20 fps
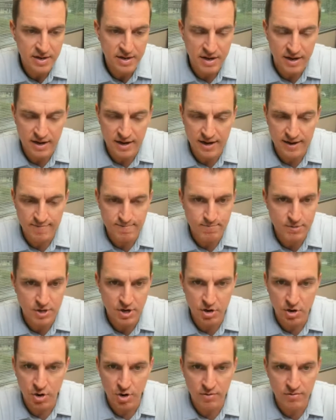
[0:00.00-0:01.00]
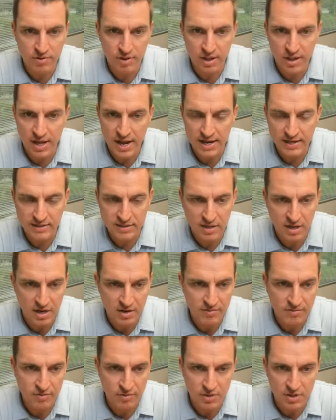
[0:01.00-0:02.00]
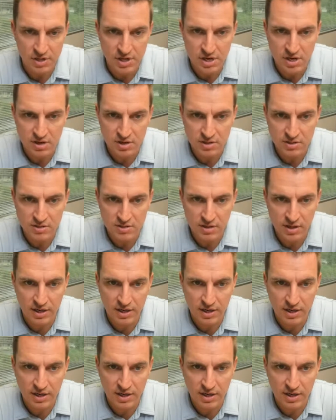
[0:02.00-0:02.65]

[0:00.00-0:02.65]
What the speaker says: over the last handful of years.